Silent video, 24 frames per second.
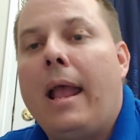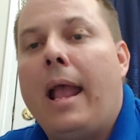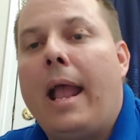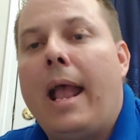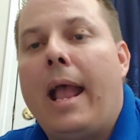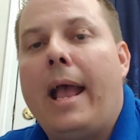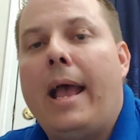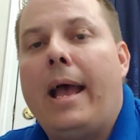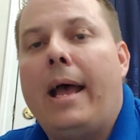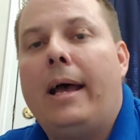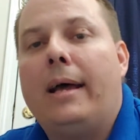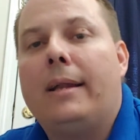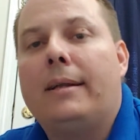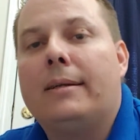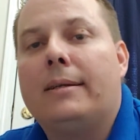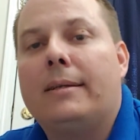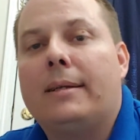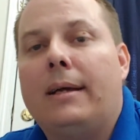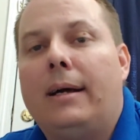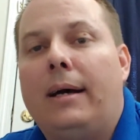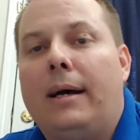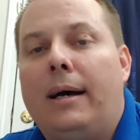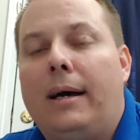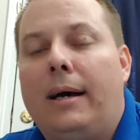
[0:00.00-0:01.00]

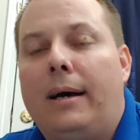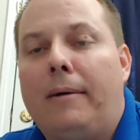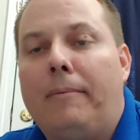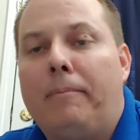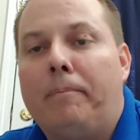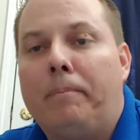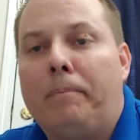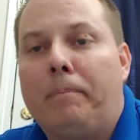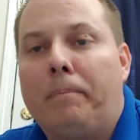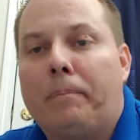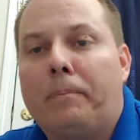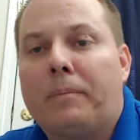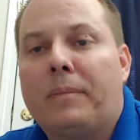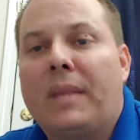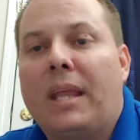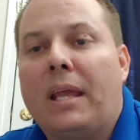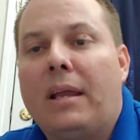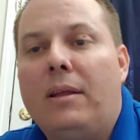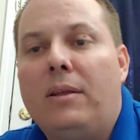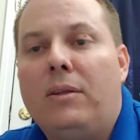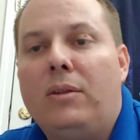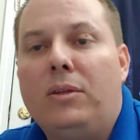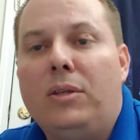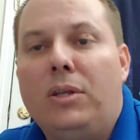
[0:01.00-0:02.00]
And,
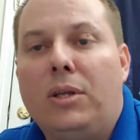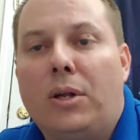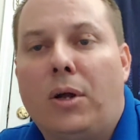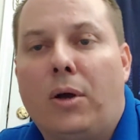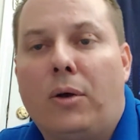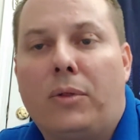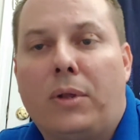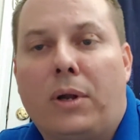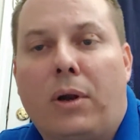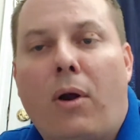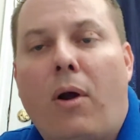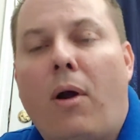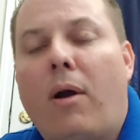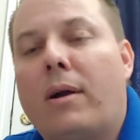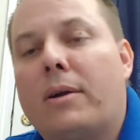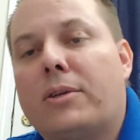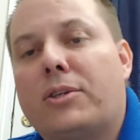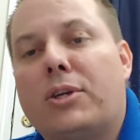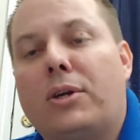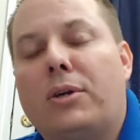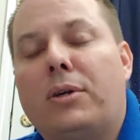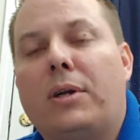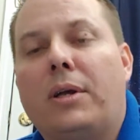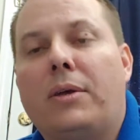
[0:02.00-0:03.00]
you know, there
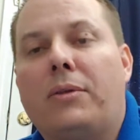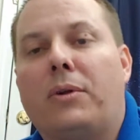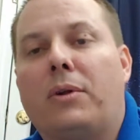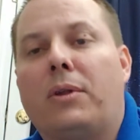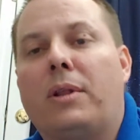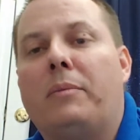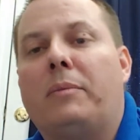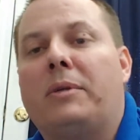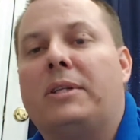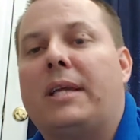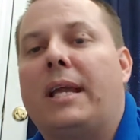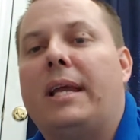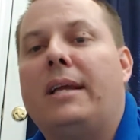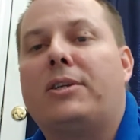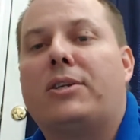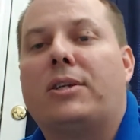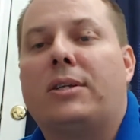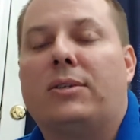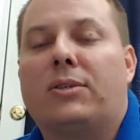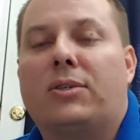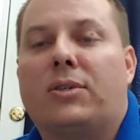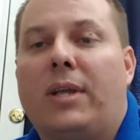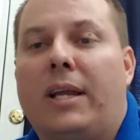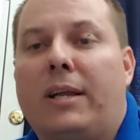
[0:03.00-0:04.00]
are certain other
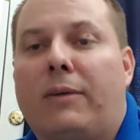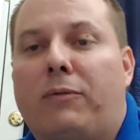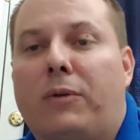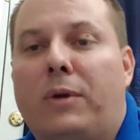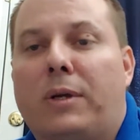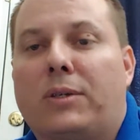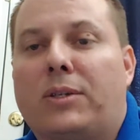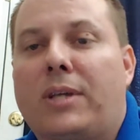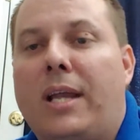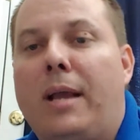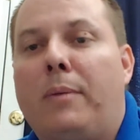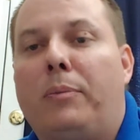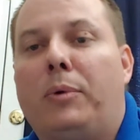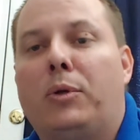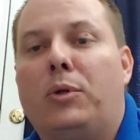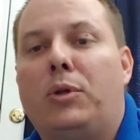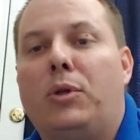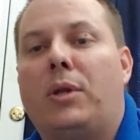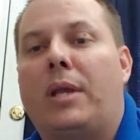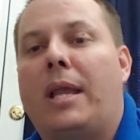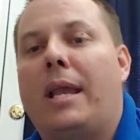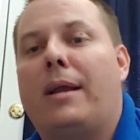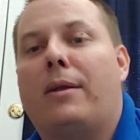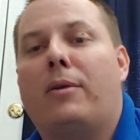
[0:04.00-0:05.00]
limitations. Like, for example,
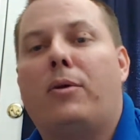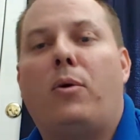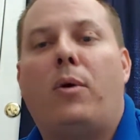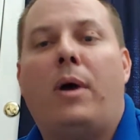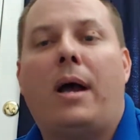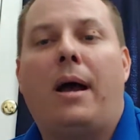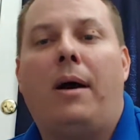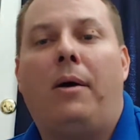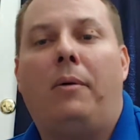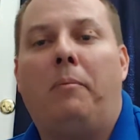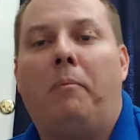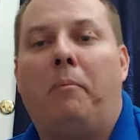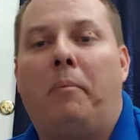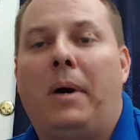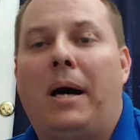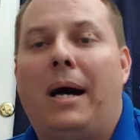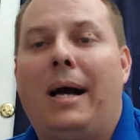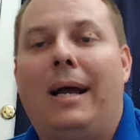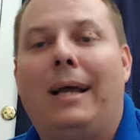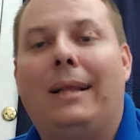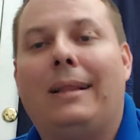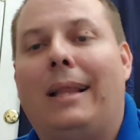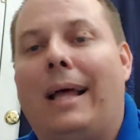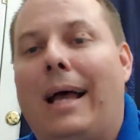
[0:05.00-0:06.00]
you can't go out and
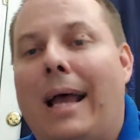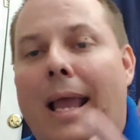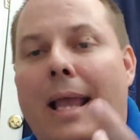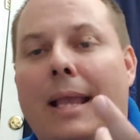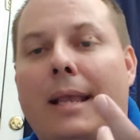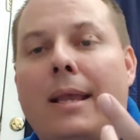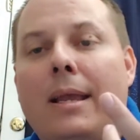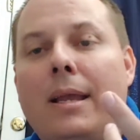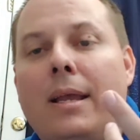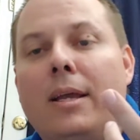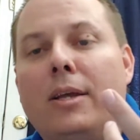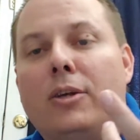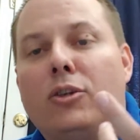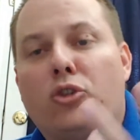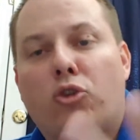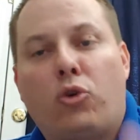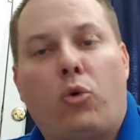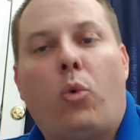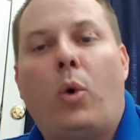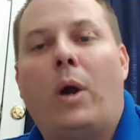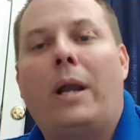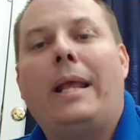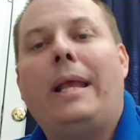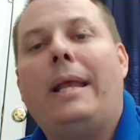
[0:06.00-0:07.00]
buy like
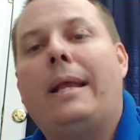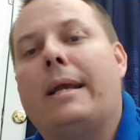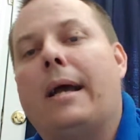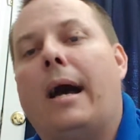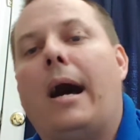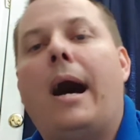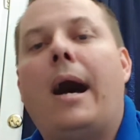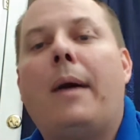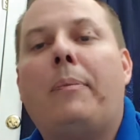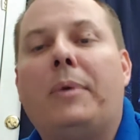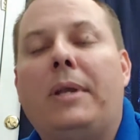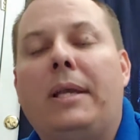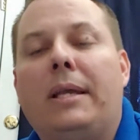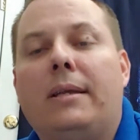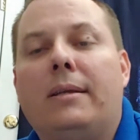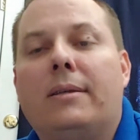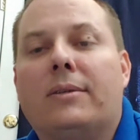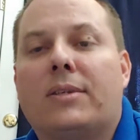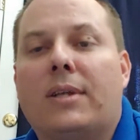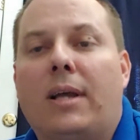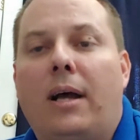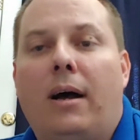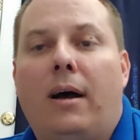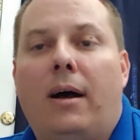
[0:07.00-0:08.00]
20
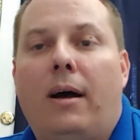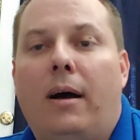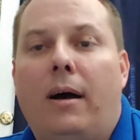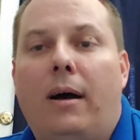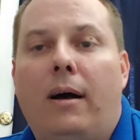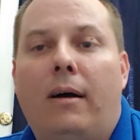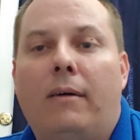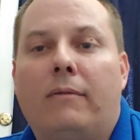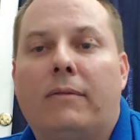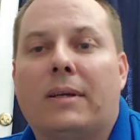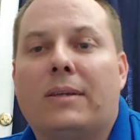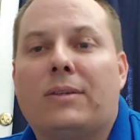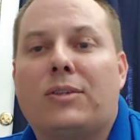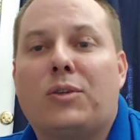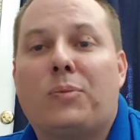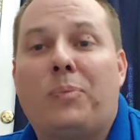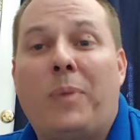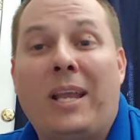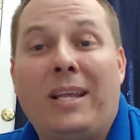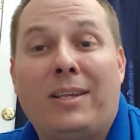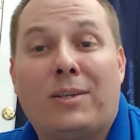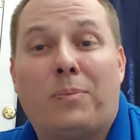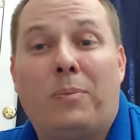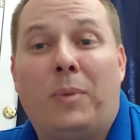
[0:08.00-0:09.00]
copies of
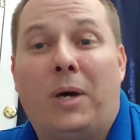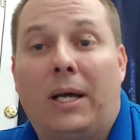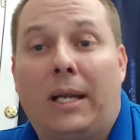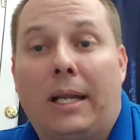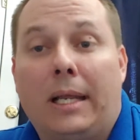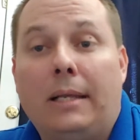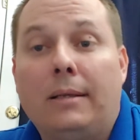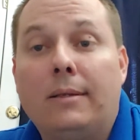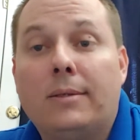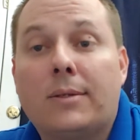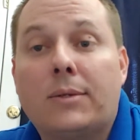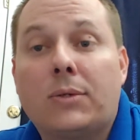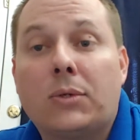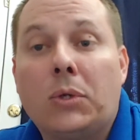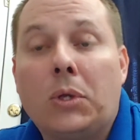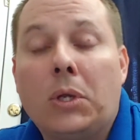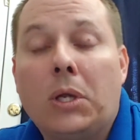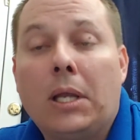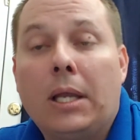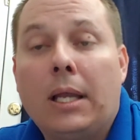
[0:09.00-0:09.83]
Space Buddies